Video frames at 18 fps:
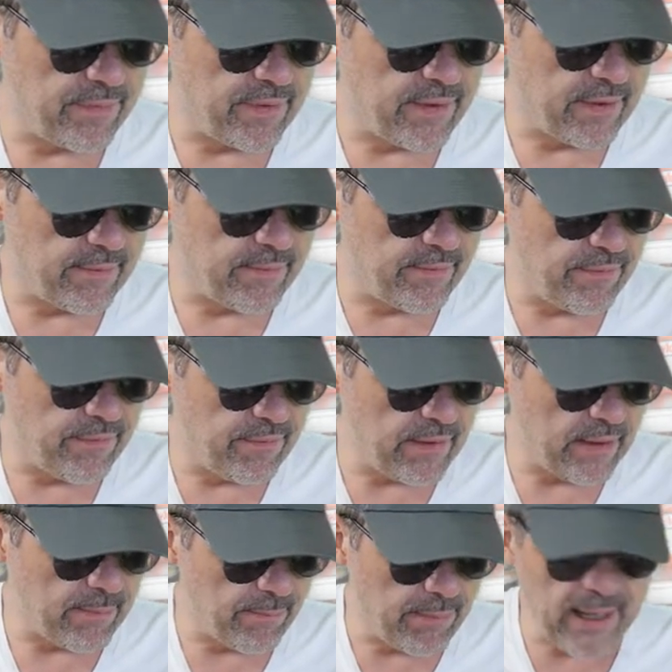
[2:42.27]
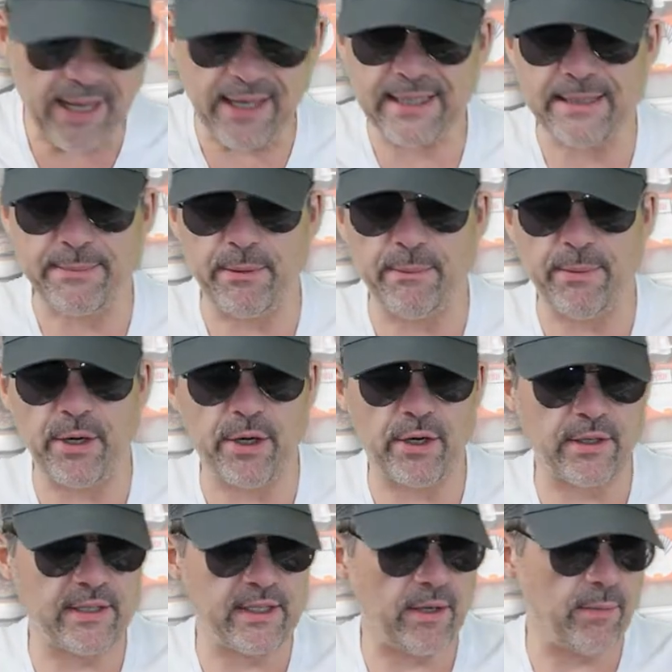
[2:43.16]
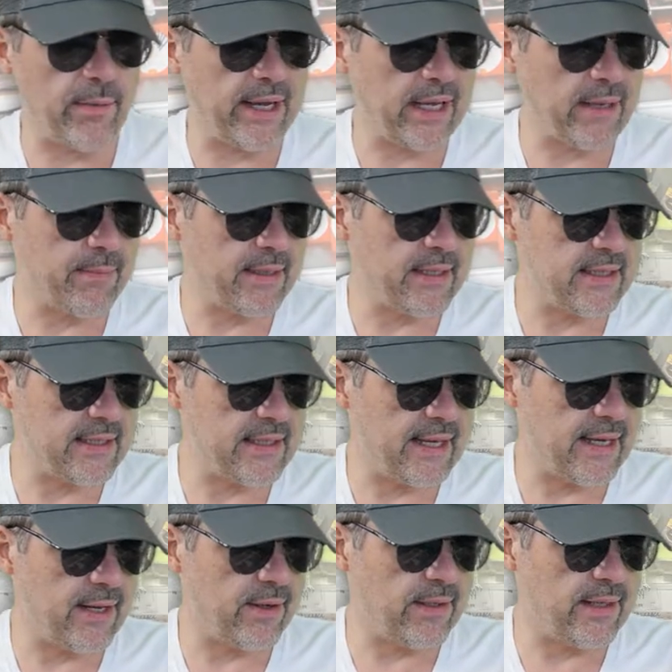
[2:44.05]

the Impossible Burgers at Wegmans now,